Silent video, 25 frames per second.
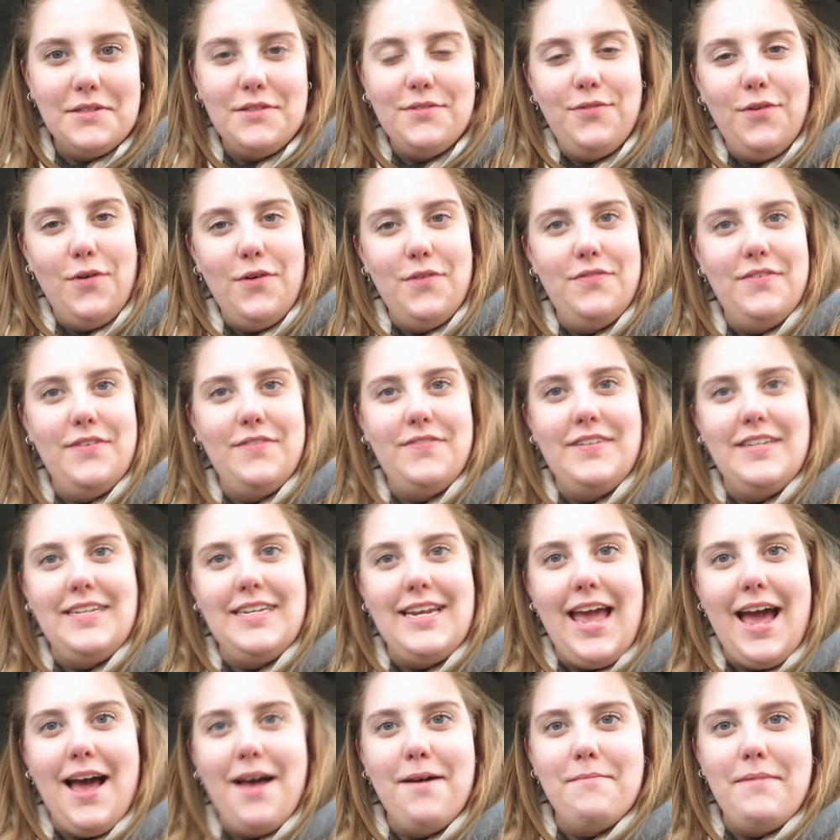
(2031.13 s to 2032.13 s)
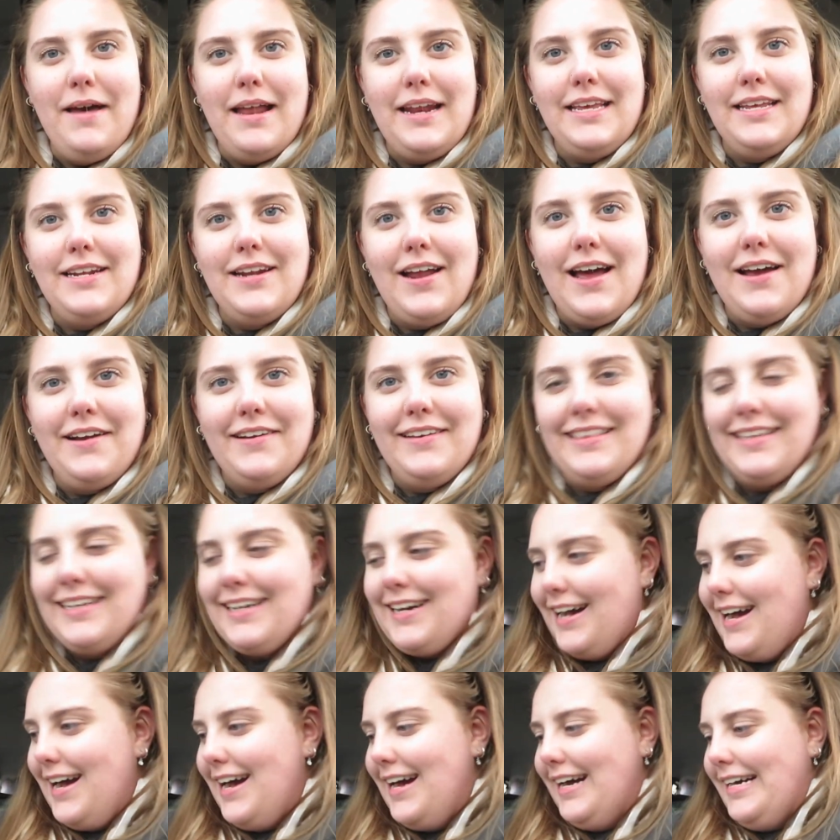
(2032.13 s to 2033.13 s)
it's 4:50 now. Maddie and I are in the
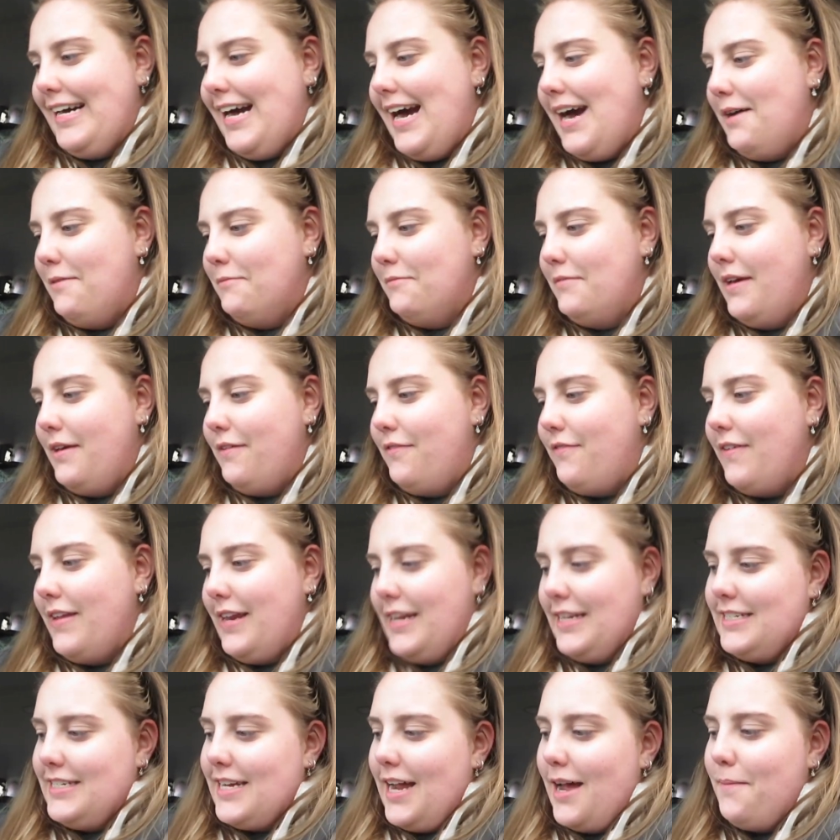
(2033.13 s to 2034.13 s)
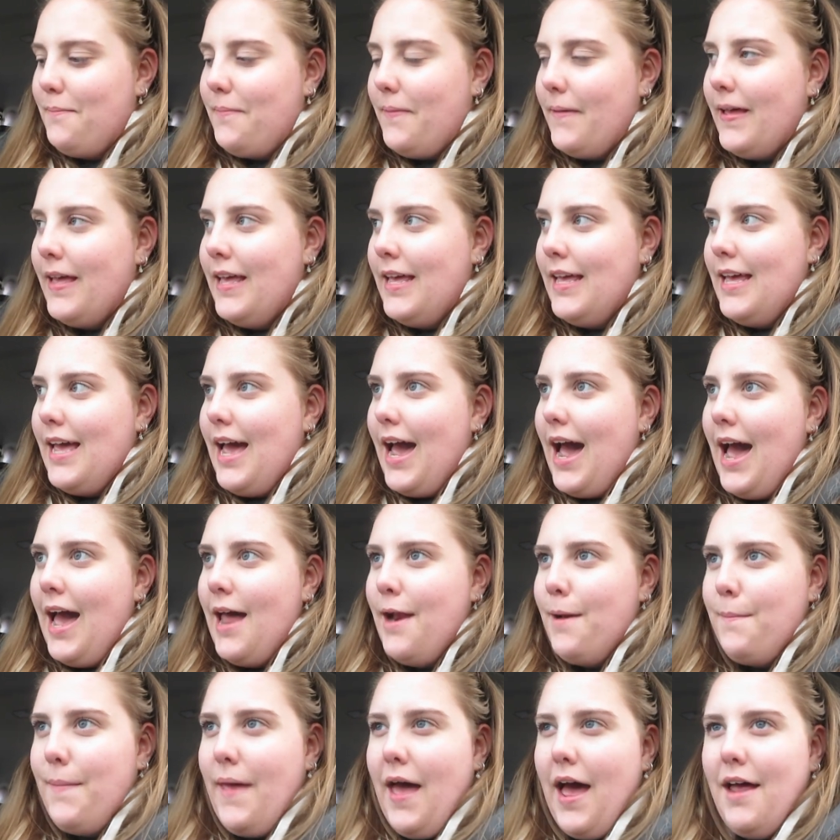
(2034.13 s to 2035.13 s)
car. We finished up
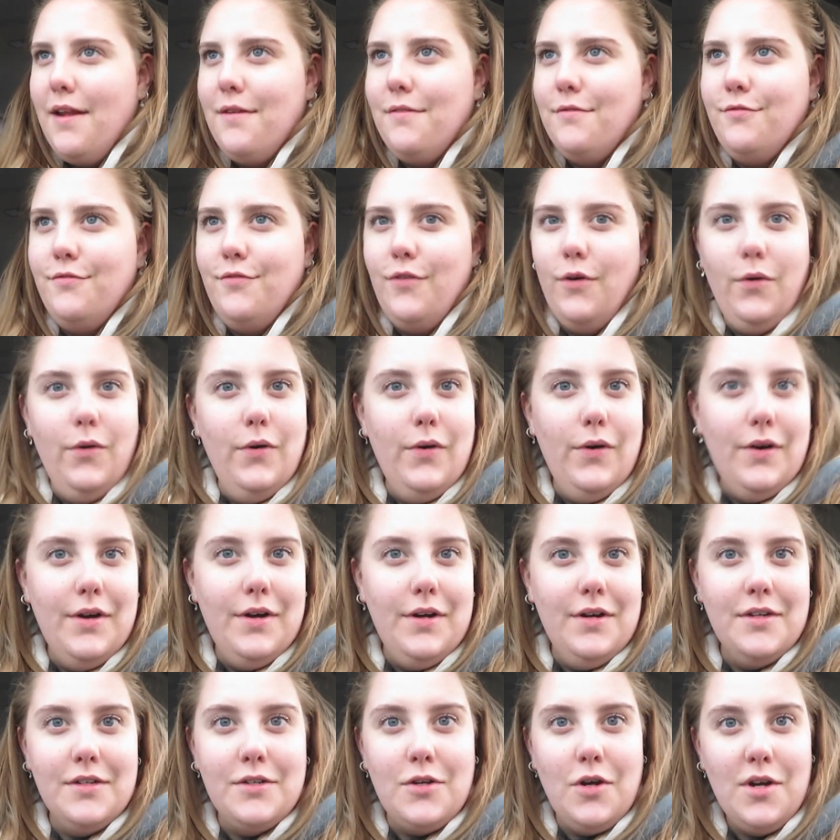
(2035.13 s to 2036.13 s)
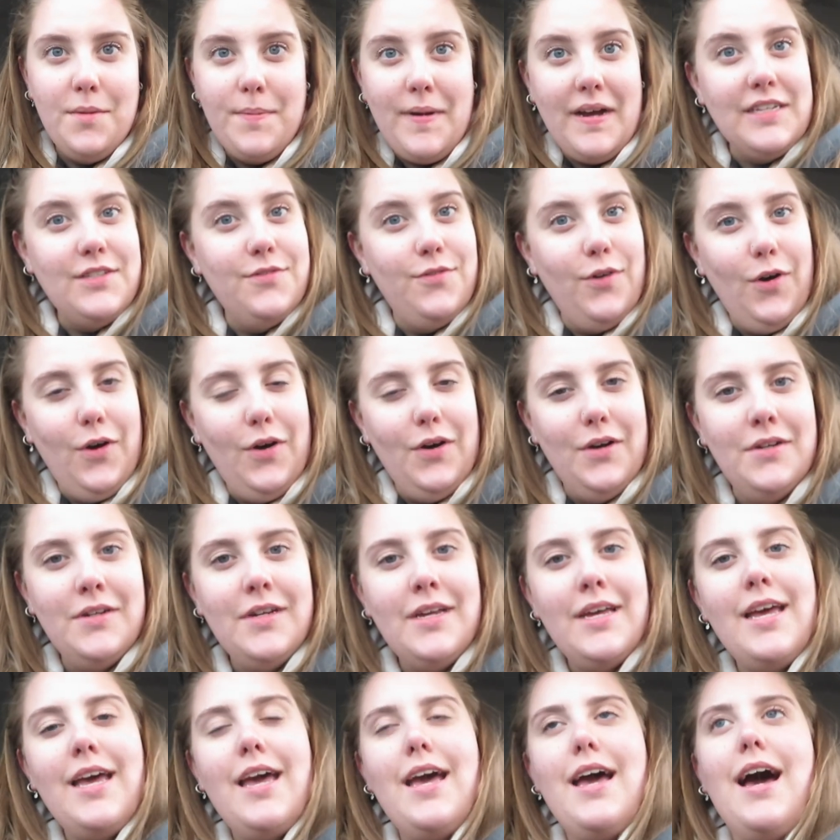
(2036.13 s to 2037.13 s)
at about 4:15.
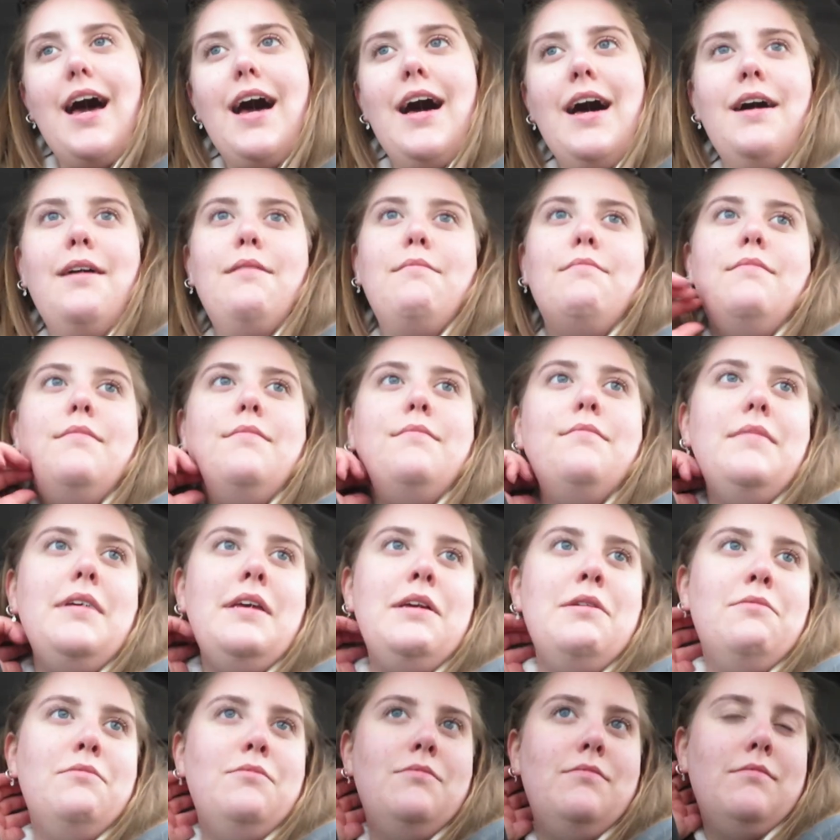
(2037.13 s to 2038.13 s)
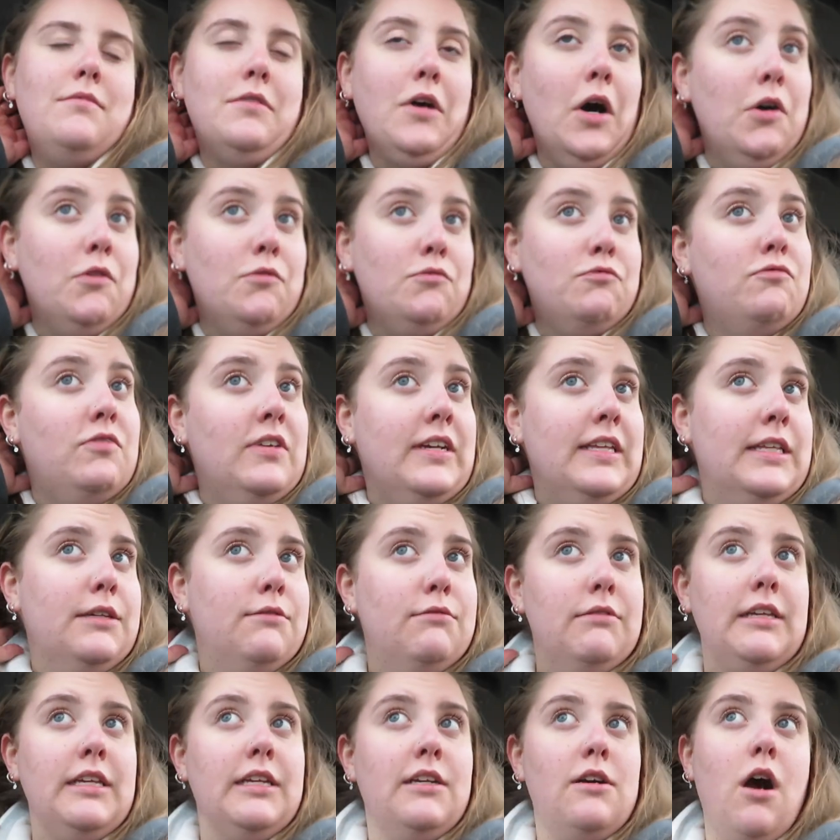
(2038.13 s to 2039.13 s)
It got
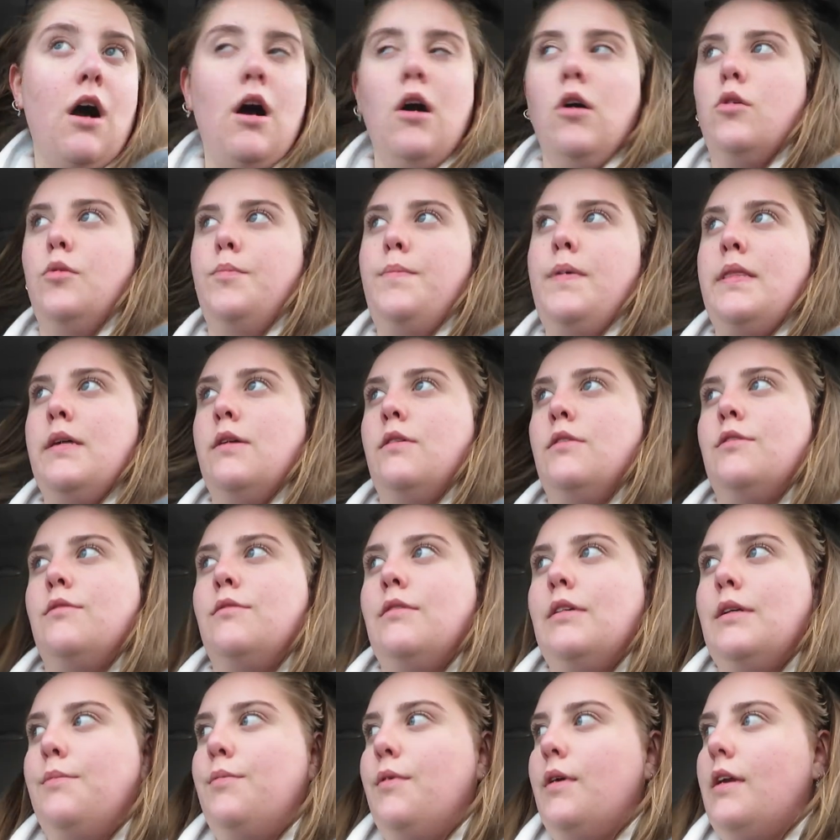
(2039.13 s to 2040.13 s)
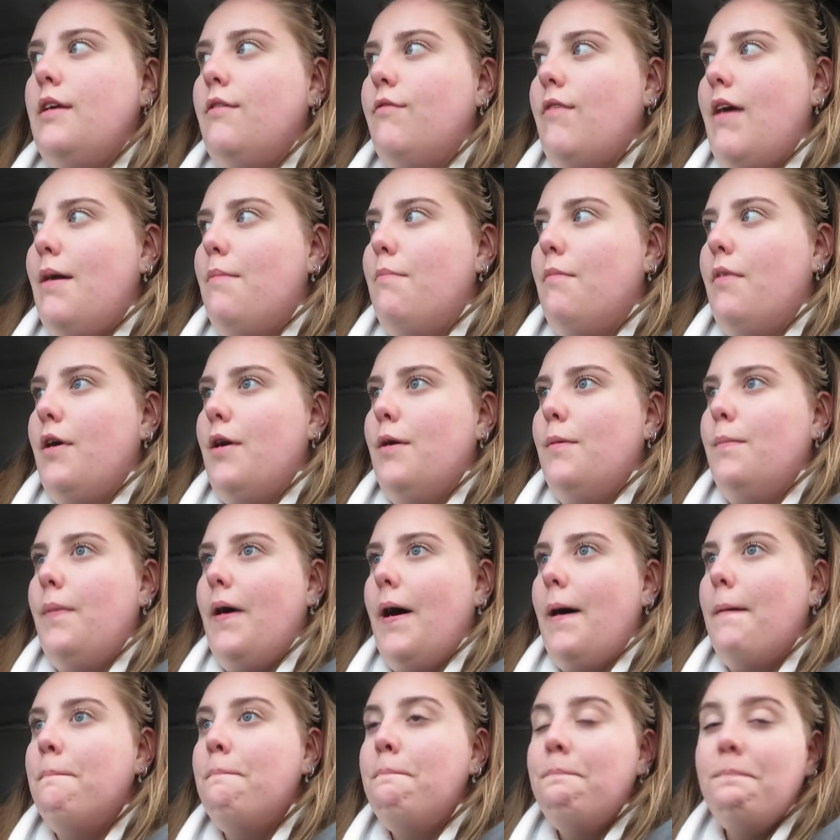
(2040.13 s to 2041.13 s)
really cold, but there was a really pretty rainbow.
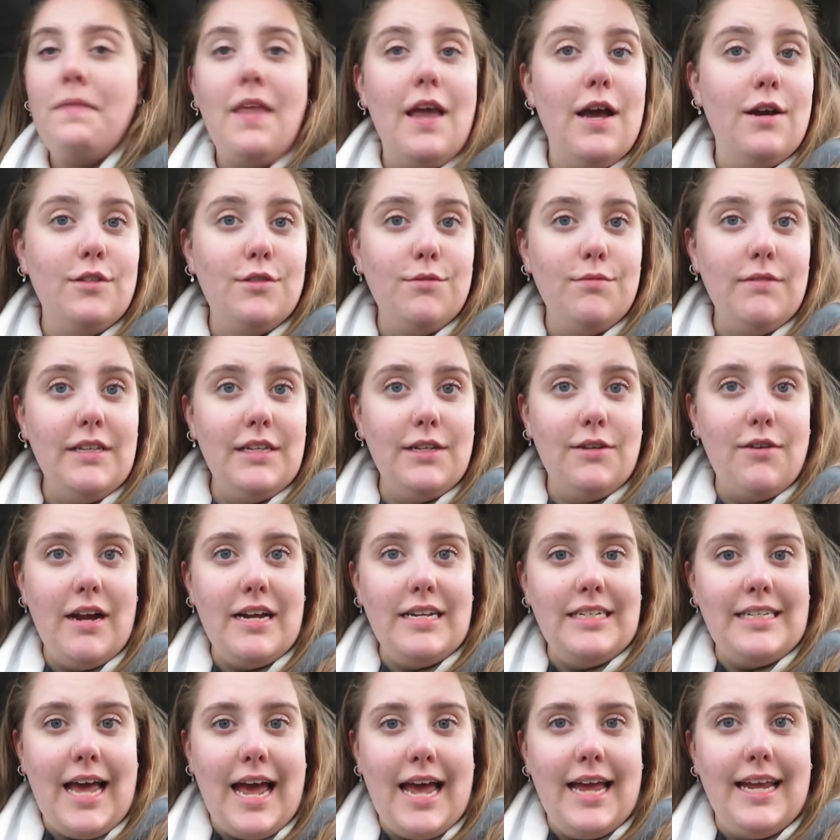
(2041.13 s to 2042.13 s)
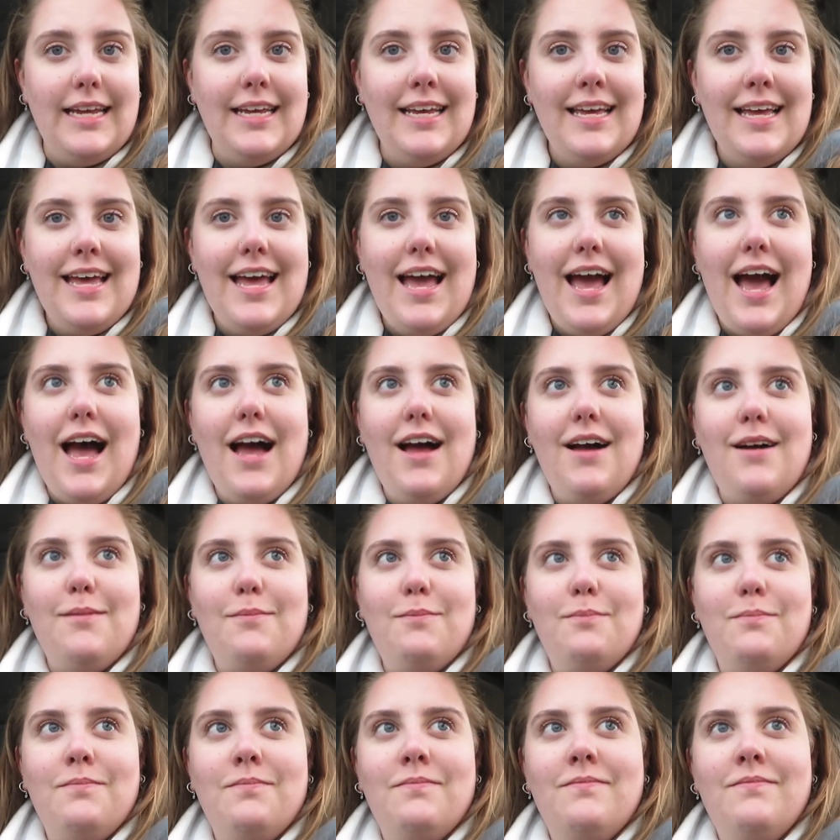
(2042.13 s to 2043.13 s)
But it was a really great day.
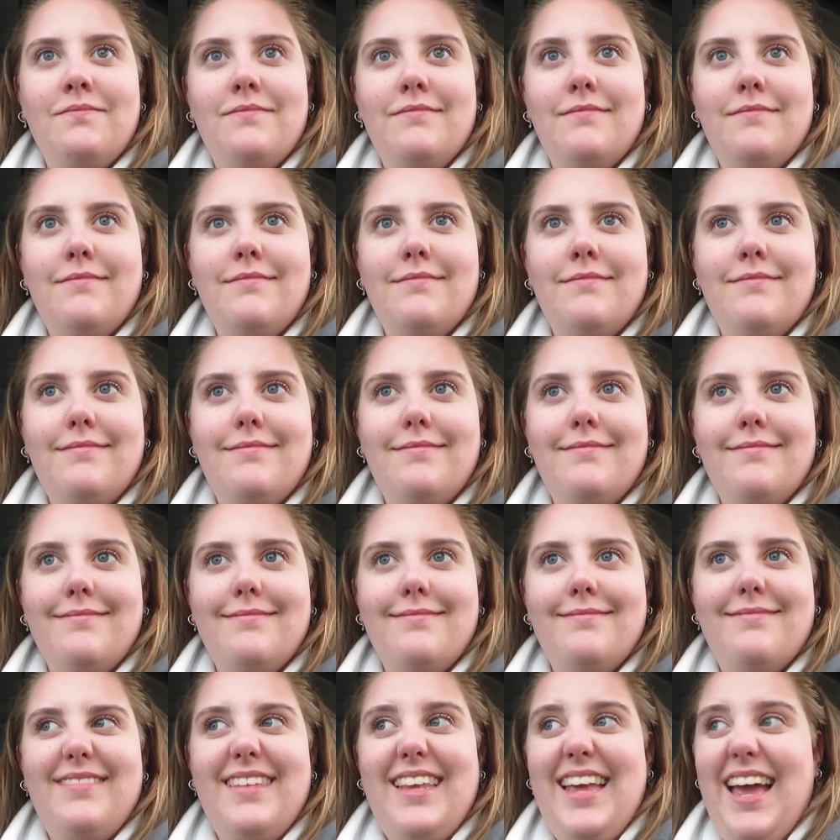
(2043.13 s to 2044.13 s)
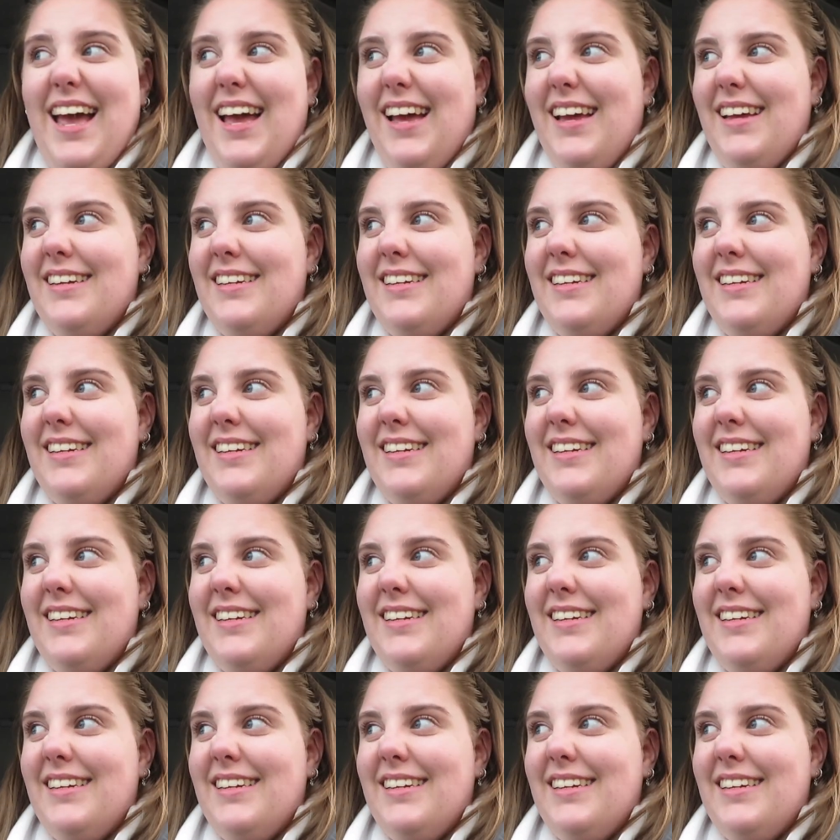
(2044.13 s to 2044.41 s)
Yeah,